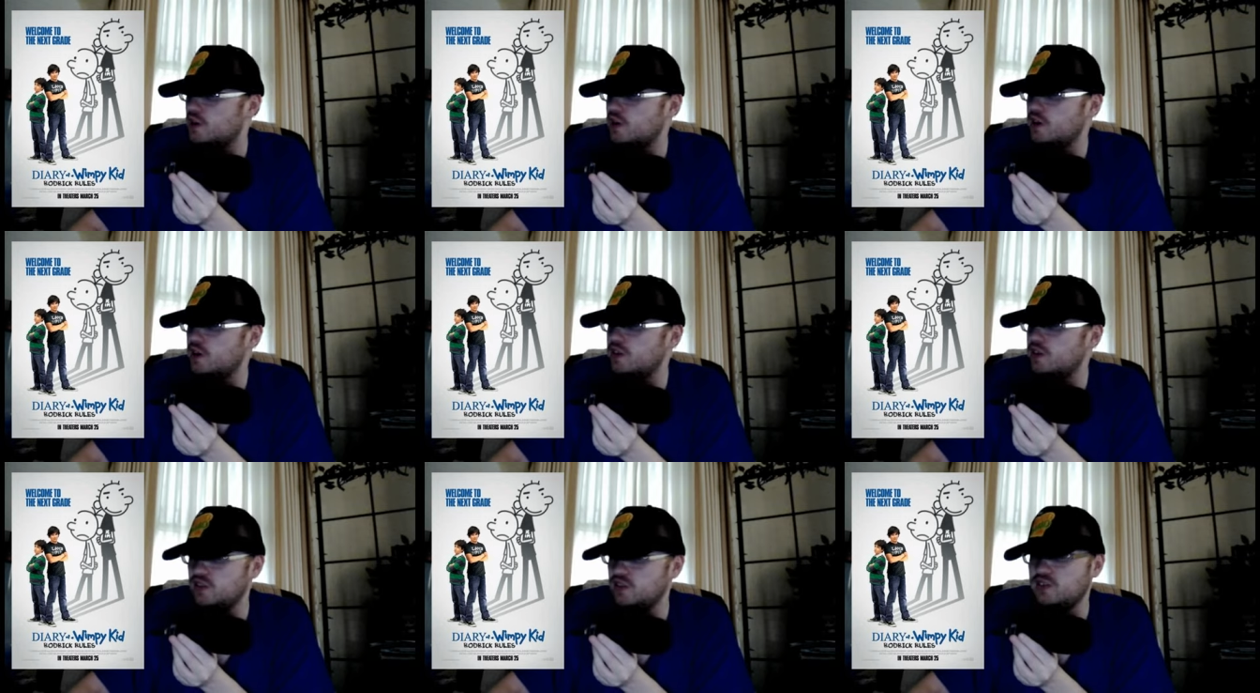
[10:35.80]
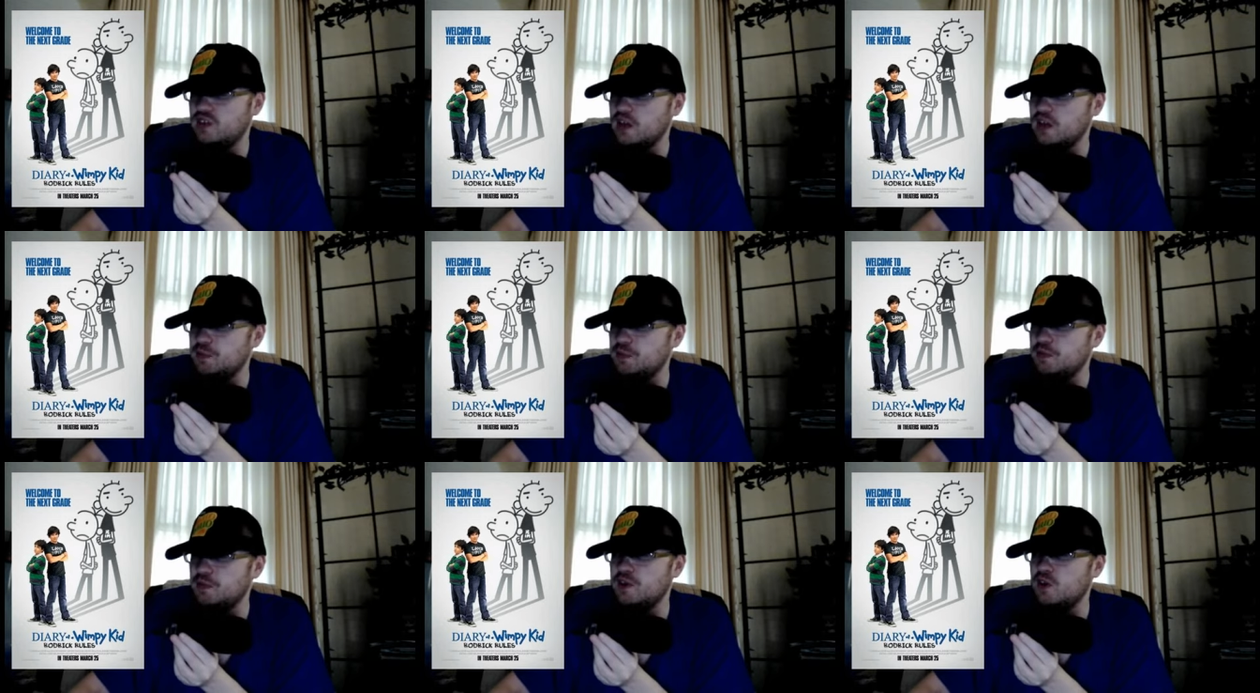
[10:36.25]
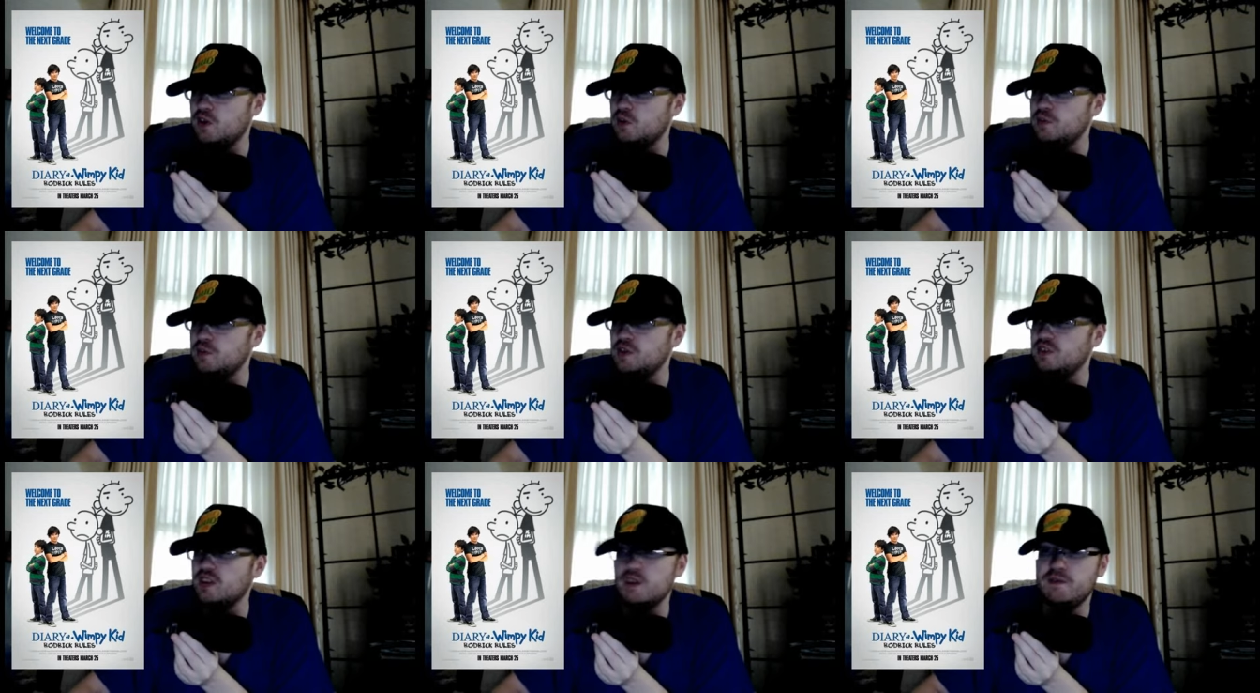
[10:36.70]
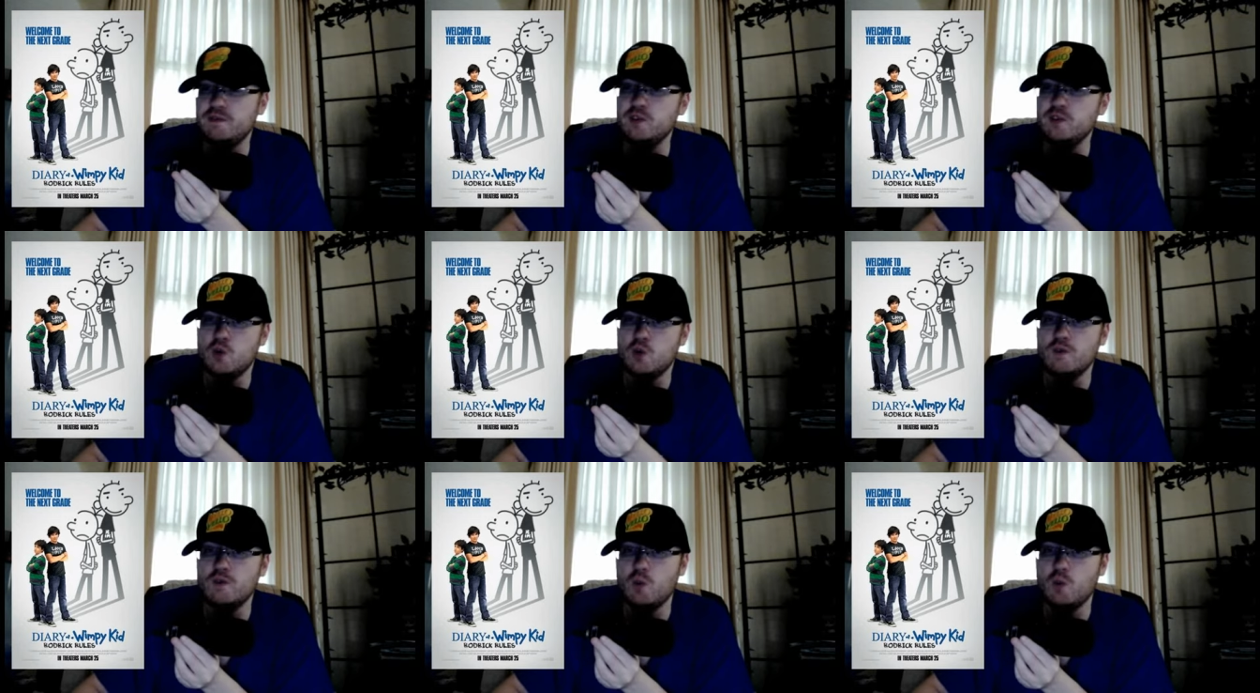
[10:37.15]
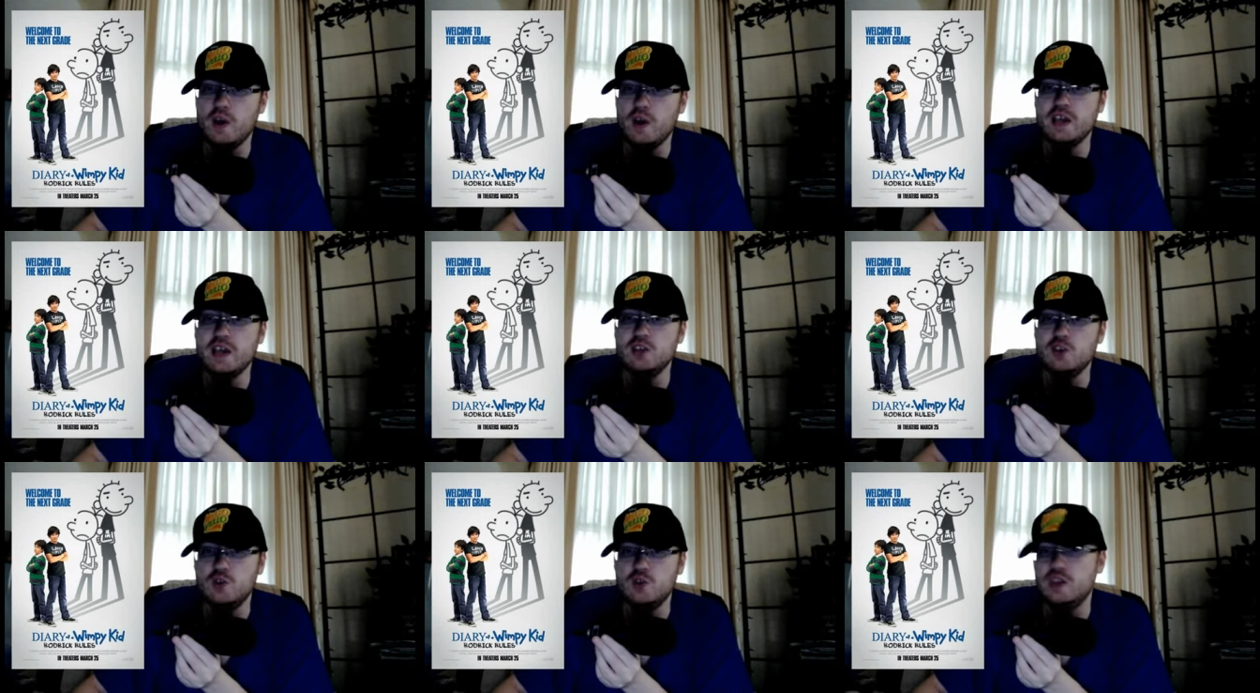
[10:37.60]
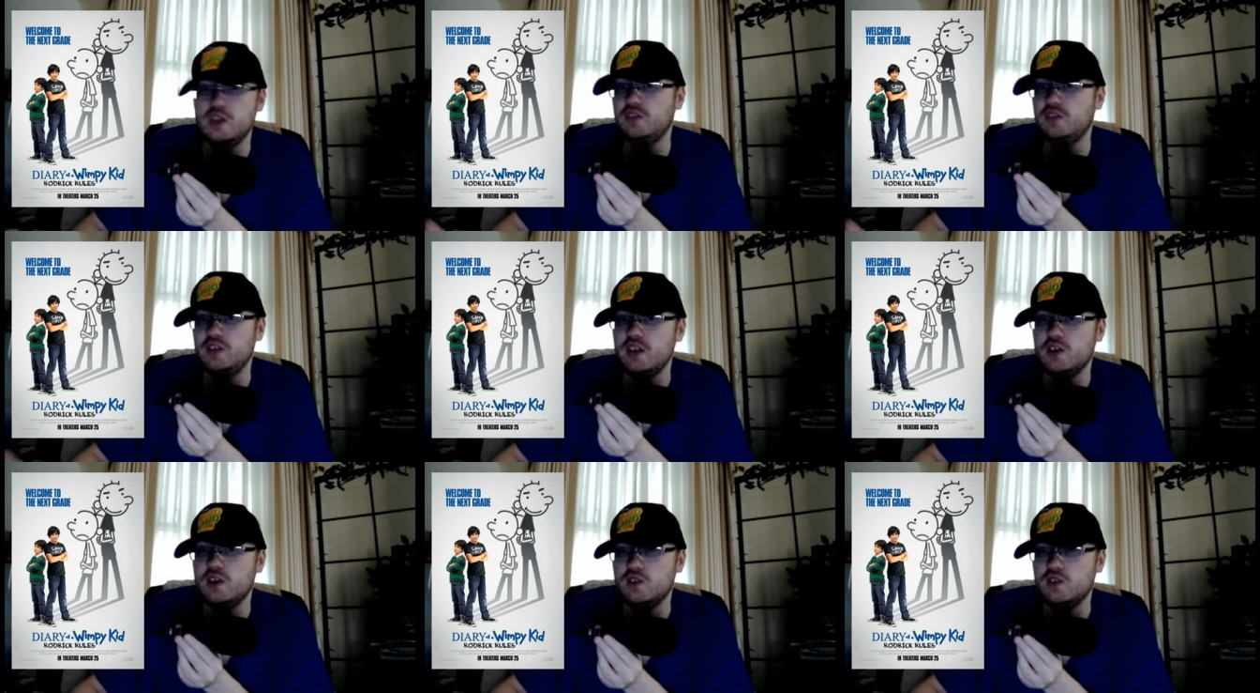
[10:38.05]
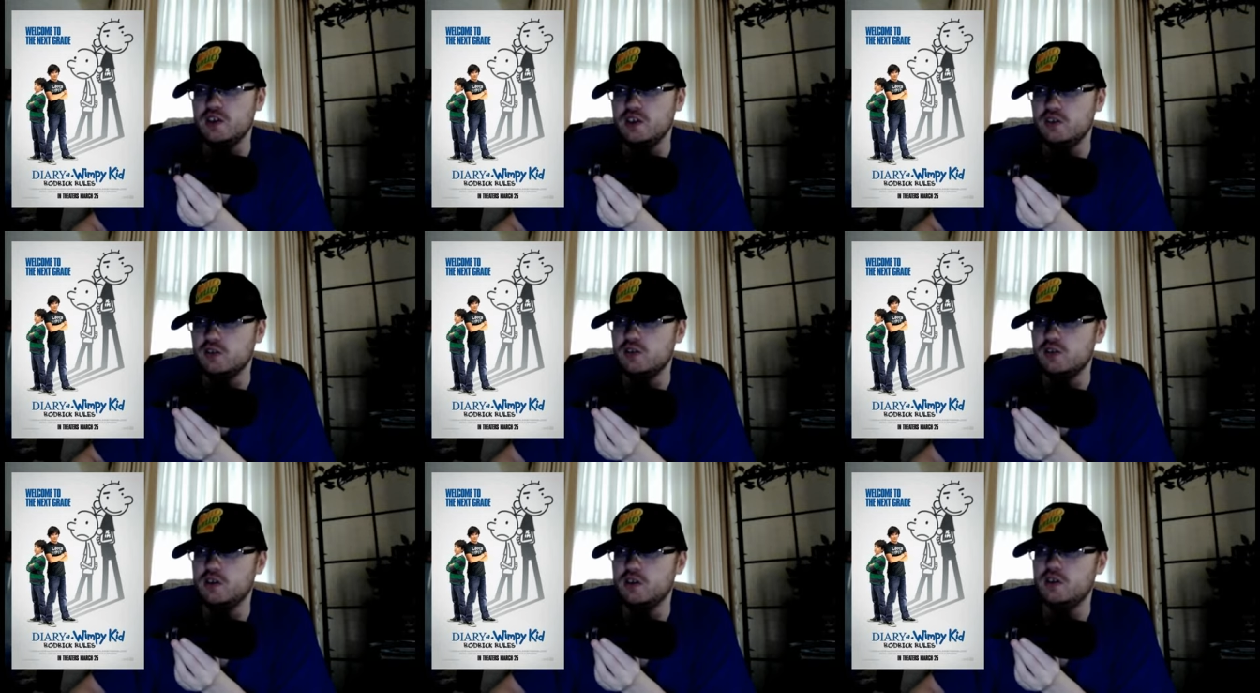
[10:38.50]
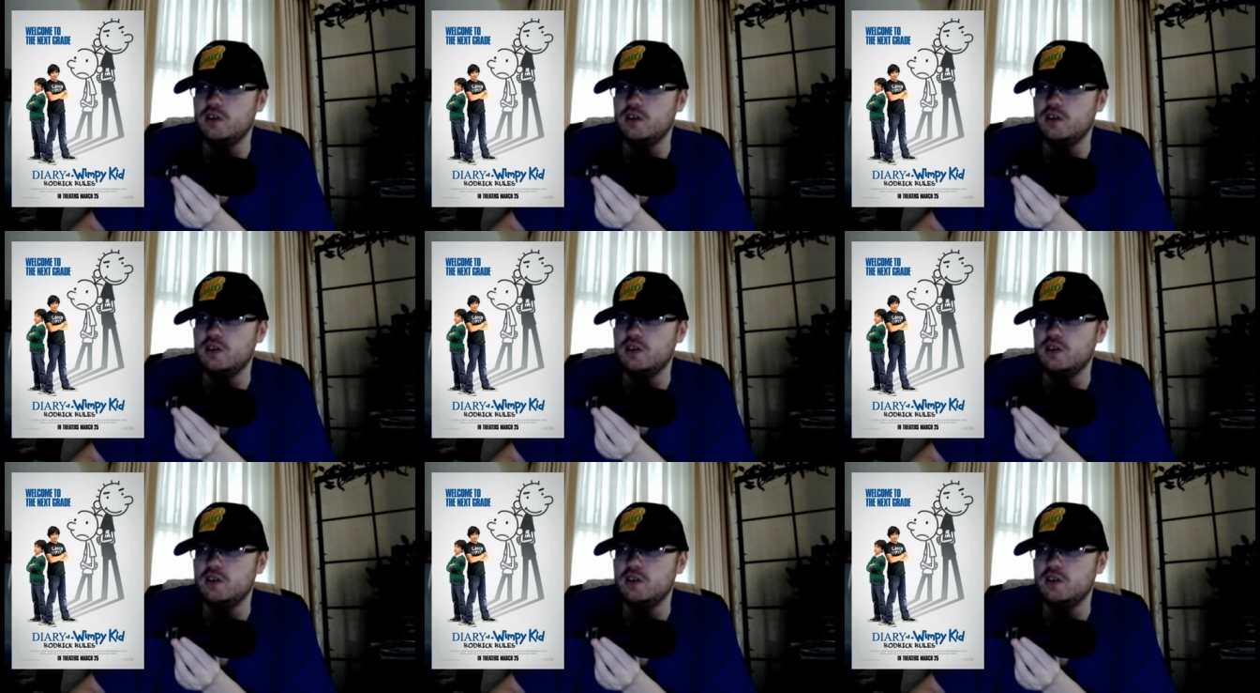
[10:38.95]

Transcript: This type of film is if you're overweight, you get steered easily.